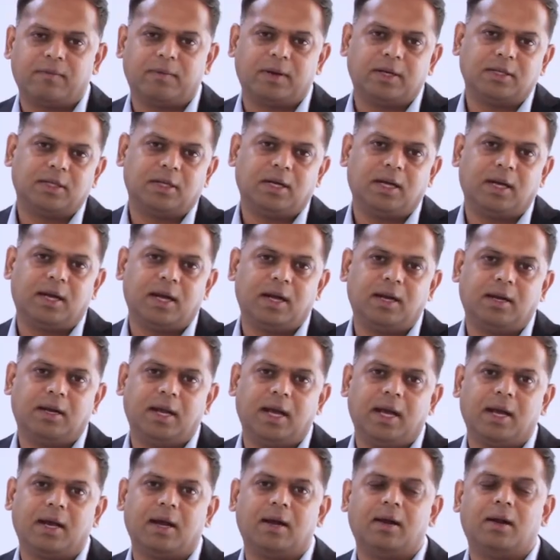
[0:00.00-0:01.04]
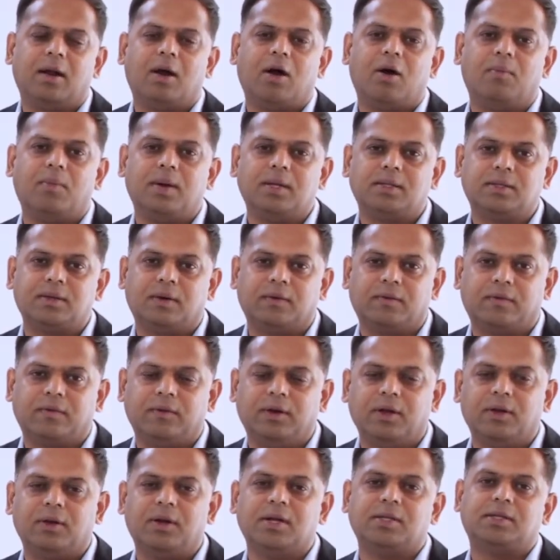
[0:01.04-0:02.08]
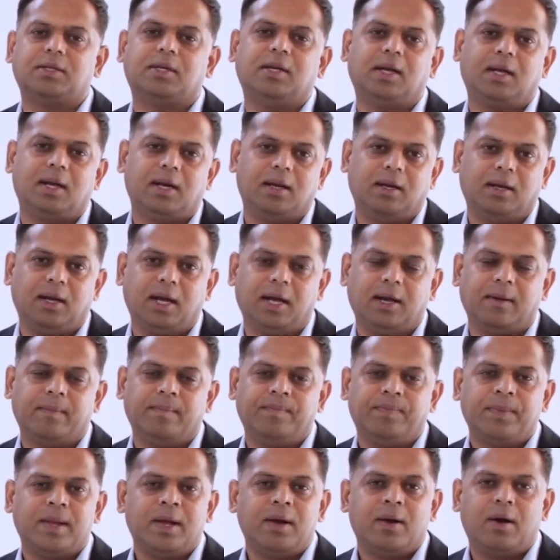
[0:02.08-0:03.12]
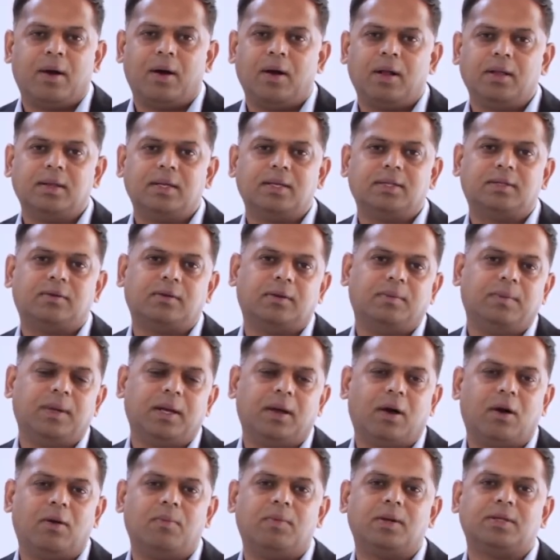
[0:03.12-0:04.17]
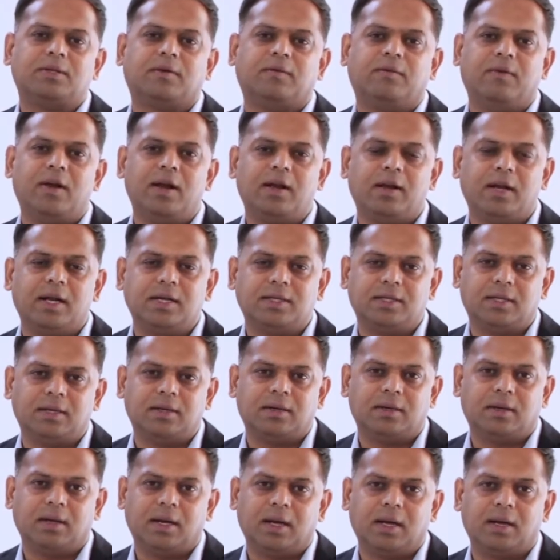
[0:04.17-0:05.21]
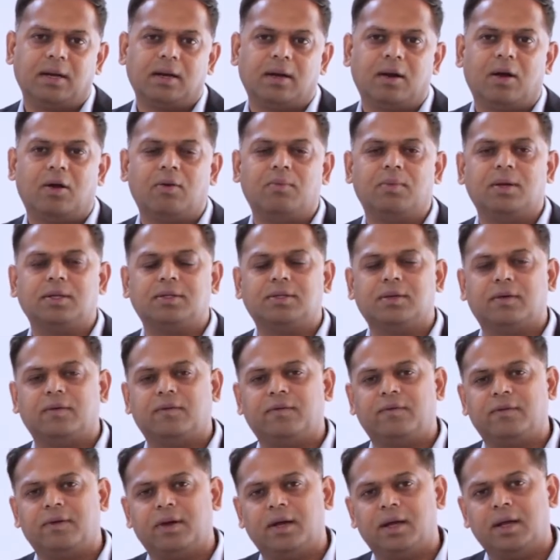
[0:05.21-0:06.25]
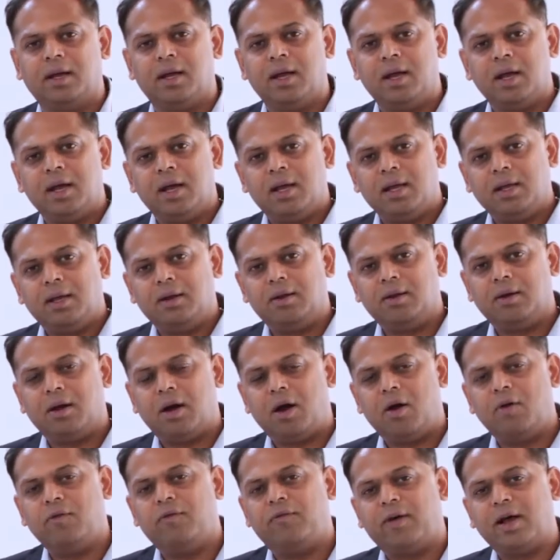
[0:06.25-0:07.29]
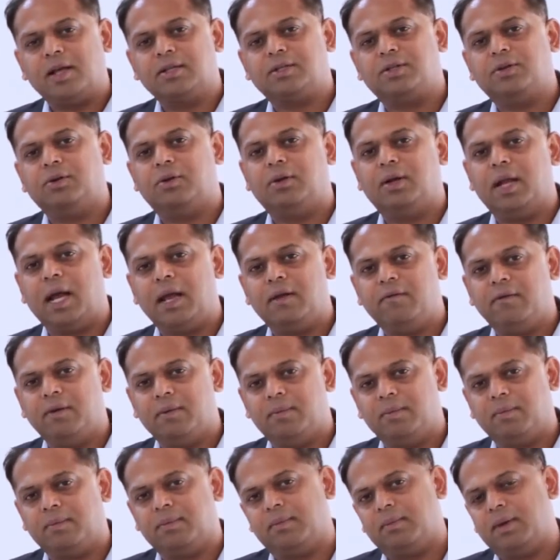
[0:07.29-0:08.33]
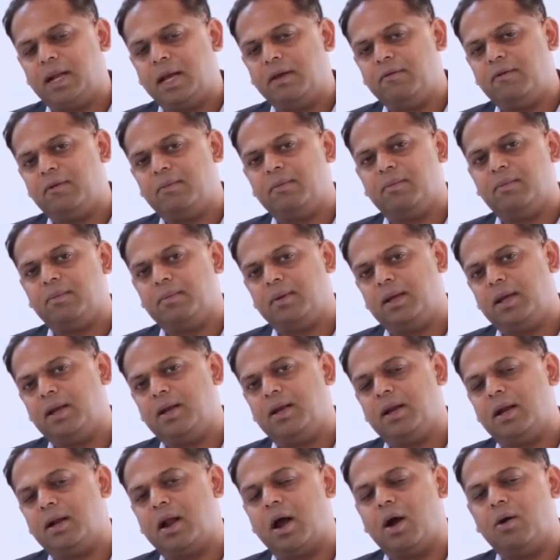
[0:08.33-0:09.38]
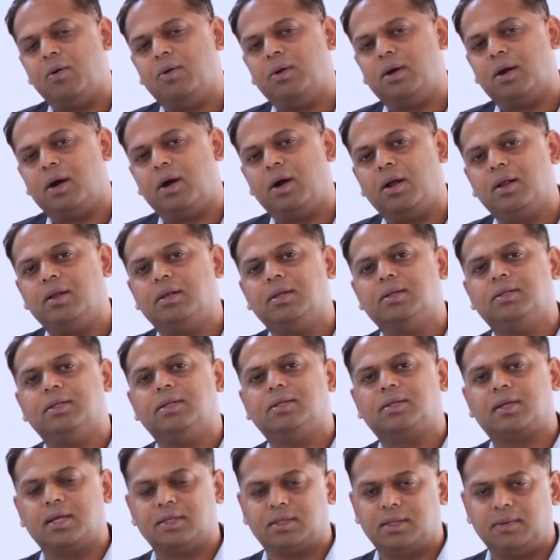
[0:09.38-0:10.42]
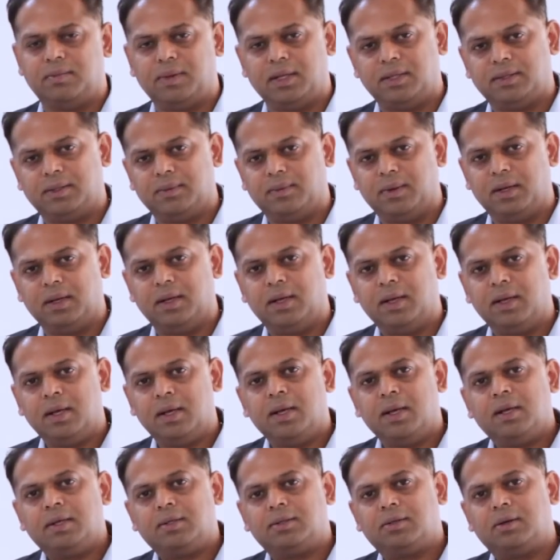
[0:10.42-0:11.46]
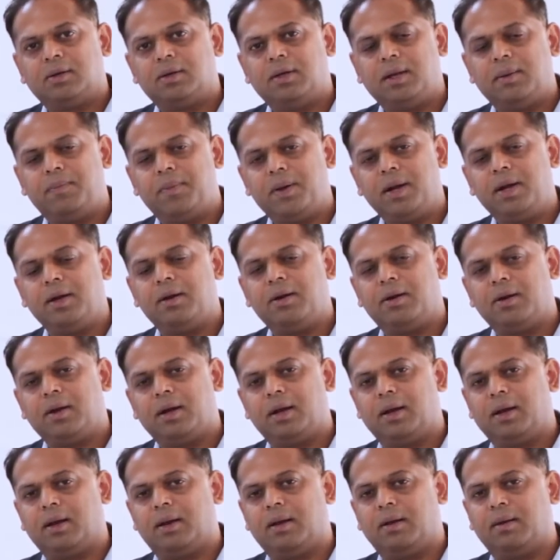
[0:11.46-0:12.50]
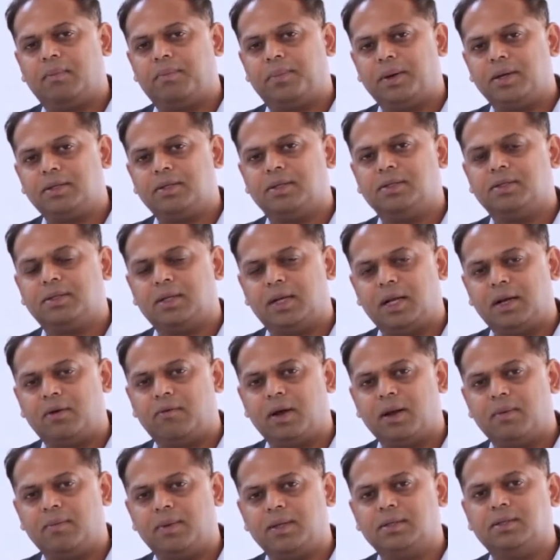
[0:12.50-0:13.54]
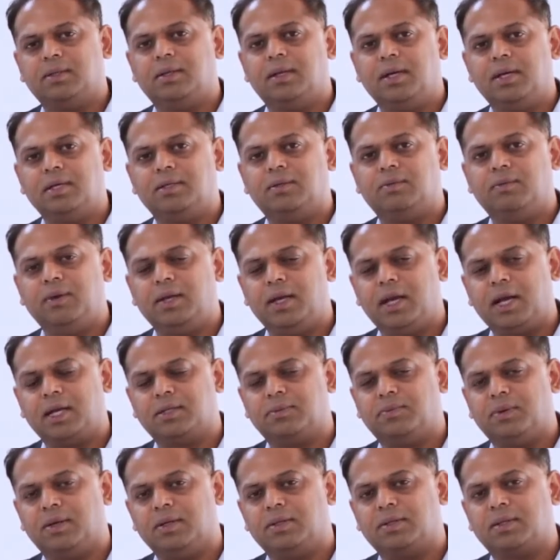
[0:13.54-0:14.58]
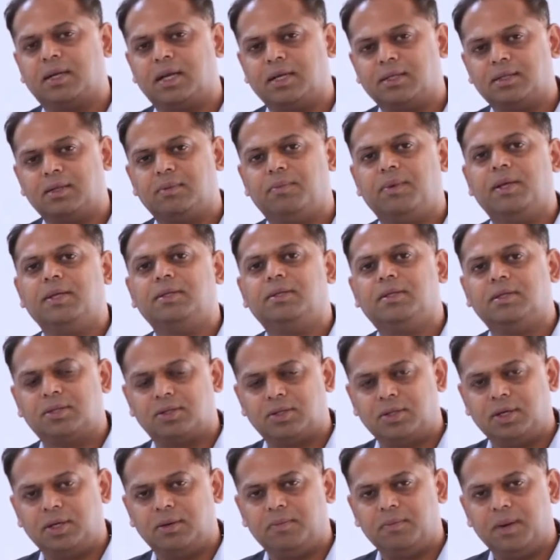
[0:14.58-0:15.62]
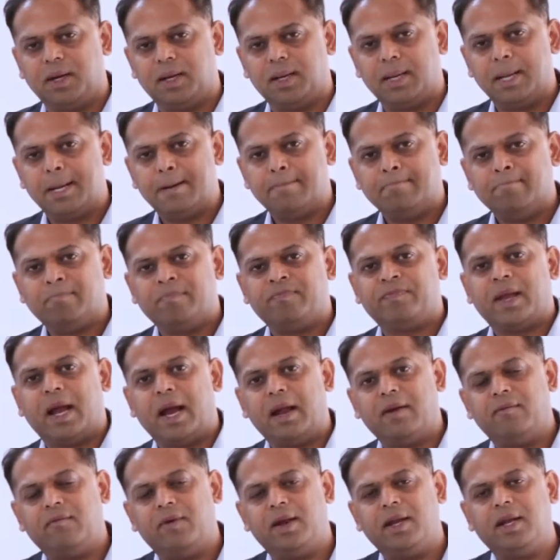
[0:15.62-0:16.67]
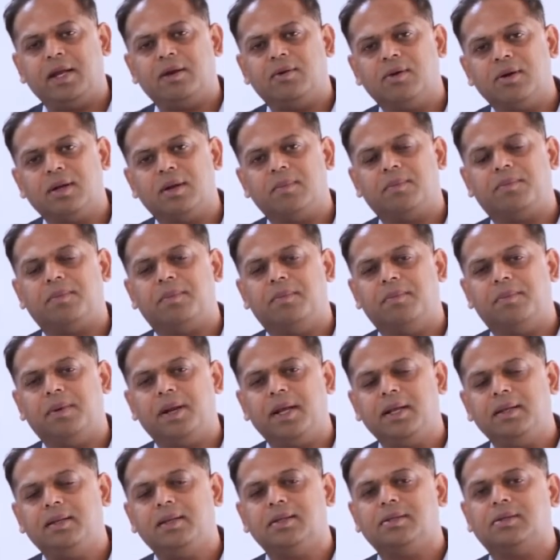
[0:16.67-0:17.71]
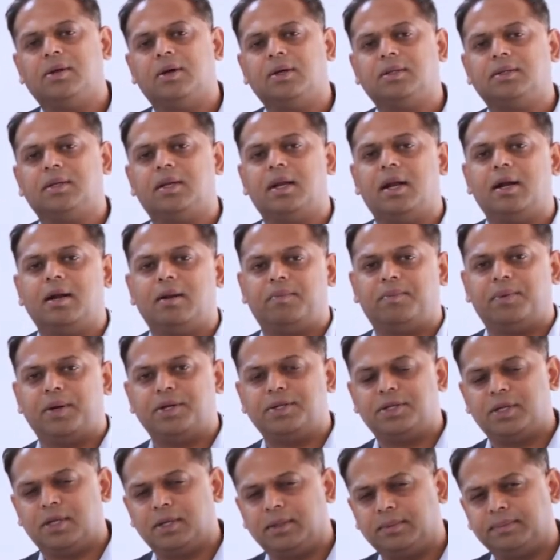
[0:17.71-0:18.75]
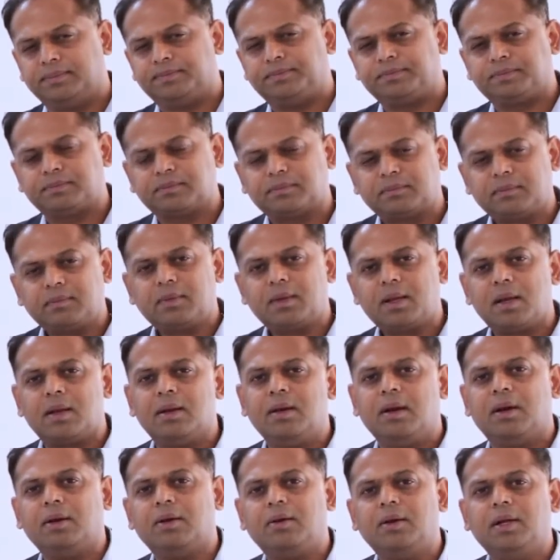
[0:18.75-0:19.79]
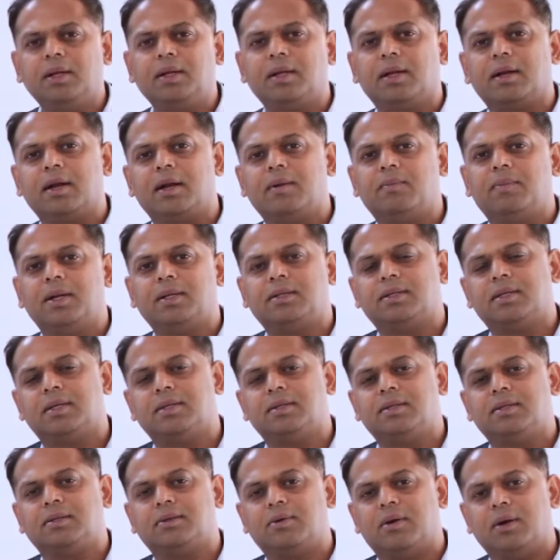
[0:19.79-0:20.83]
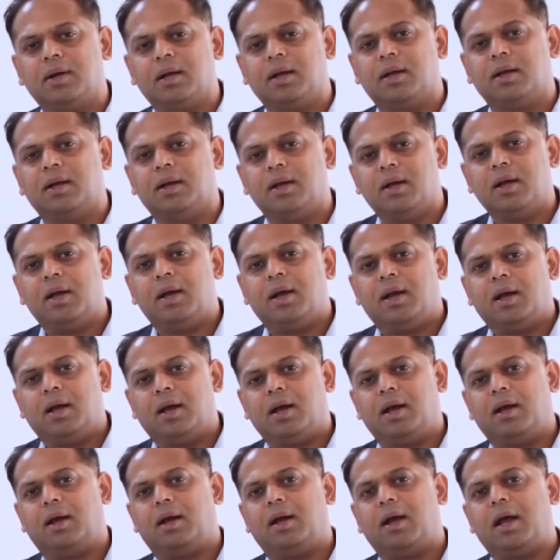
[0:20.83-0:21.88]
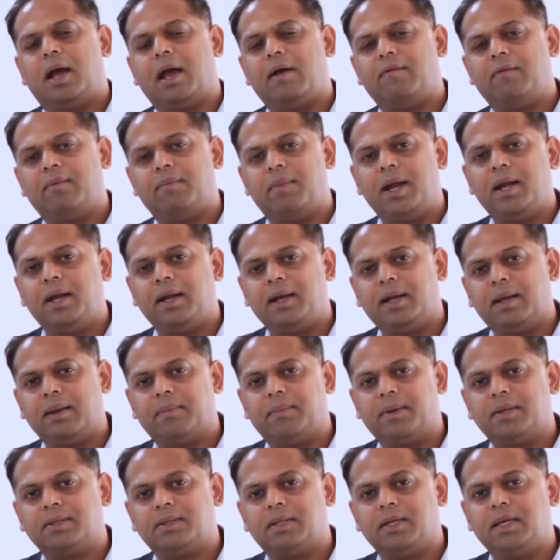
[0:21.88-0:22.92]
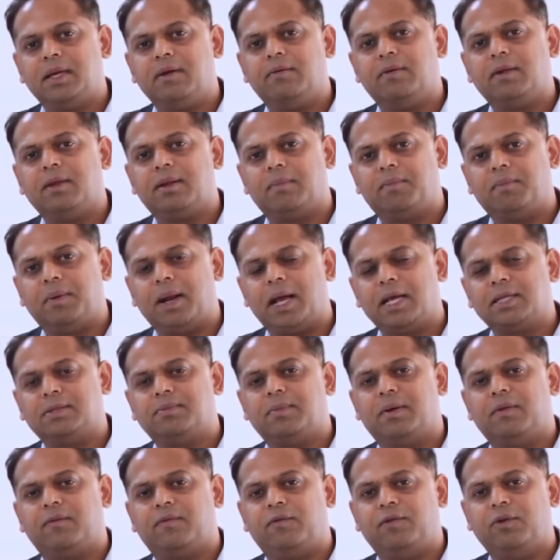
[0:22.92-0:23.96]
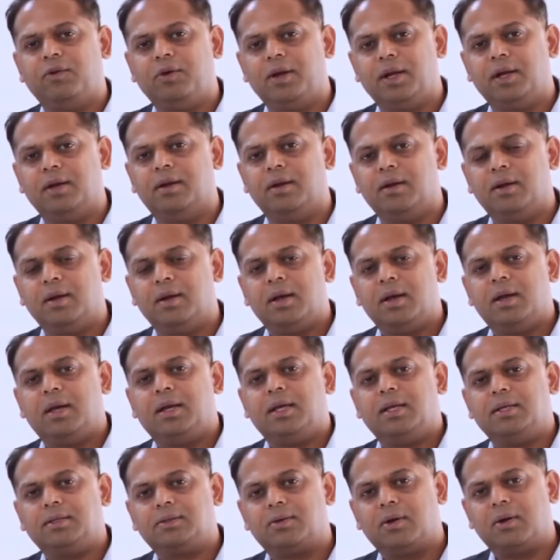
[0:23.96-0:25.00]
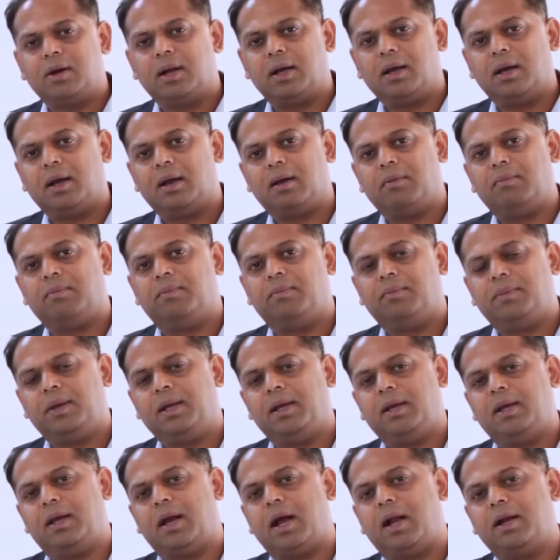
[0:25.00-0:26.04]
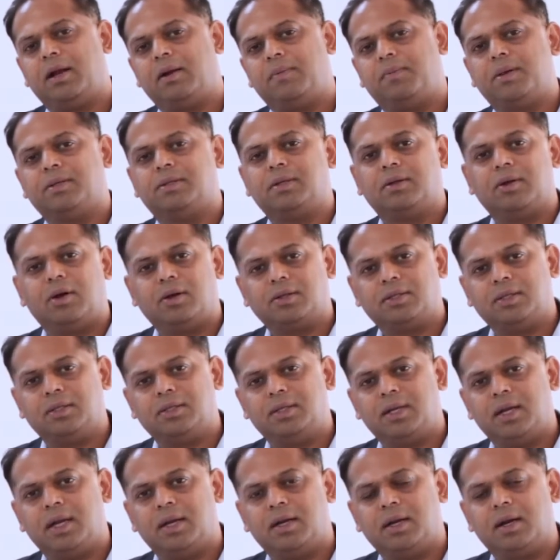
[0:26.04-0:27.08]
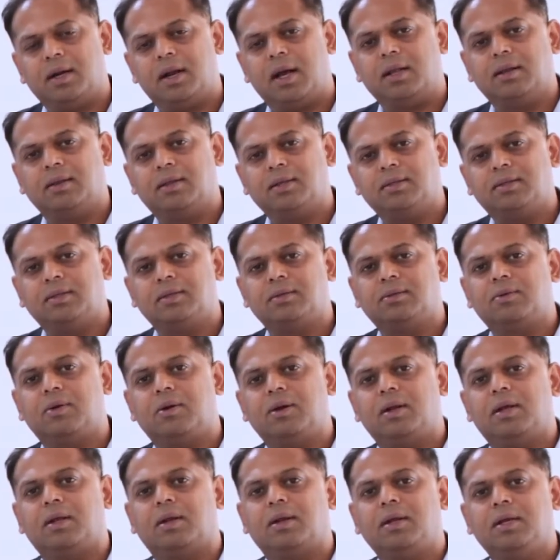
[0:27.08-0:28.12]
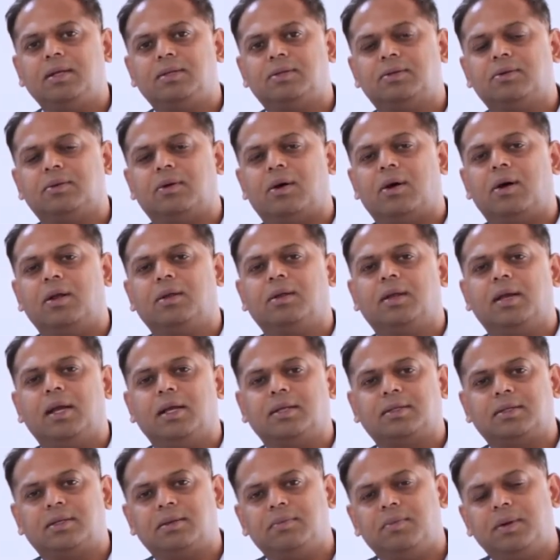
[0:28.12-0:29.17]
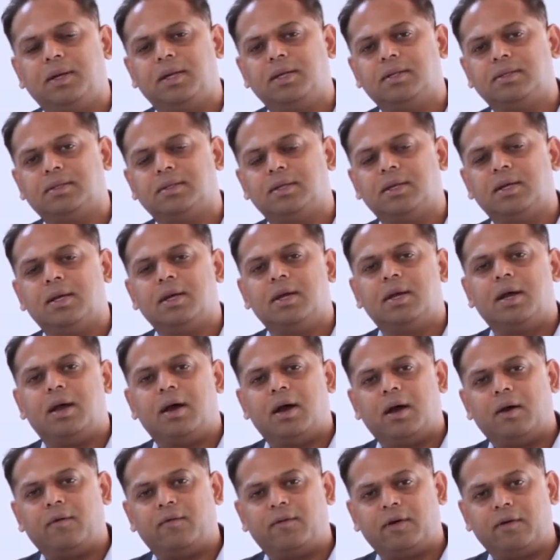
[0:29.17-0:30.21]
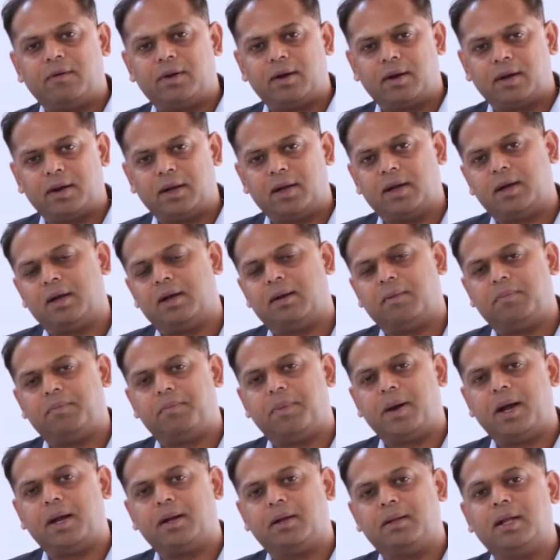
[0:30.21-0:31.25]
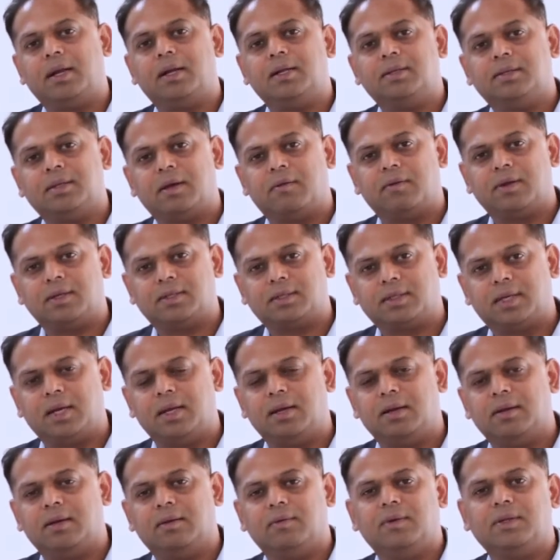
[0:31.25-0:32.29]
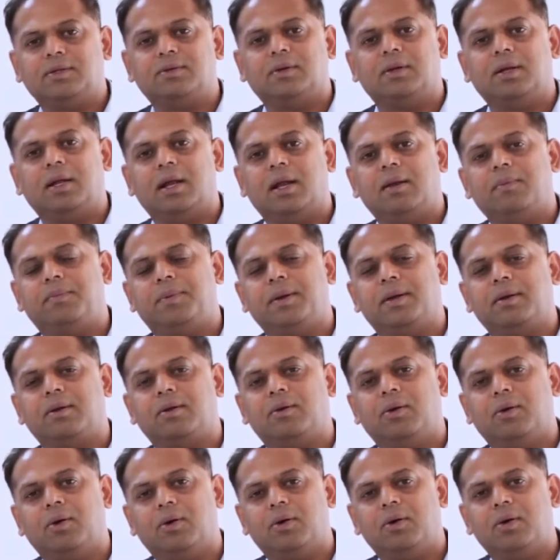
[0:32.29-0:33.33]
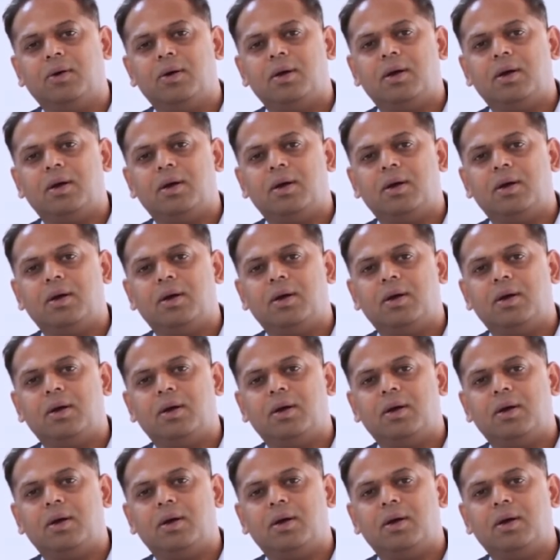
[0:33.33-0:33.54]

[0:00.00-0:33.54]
pressure he can take and how much of duration he can take. All this will be how much of ventilation rate and how much of, how fast you dive him in and out. All this is customizable. So depending on a patient's requirements, needs, we experts customize this treatment. And when you're going to breathe this oxygen under pressure, not only the red blood cells is going to have a binding capacity, even the plasma fluid is going to be 100% oxygenated, and this is going to reach to all the extremities of our part, that is our skin, which will help in glow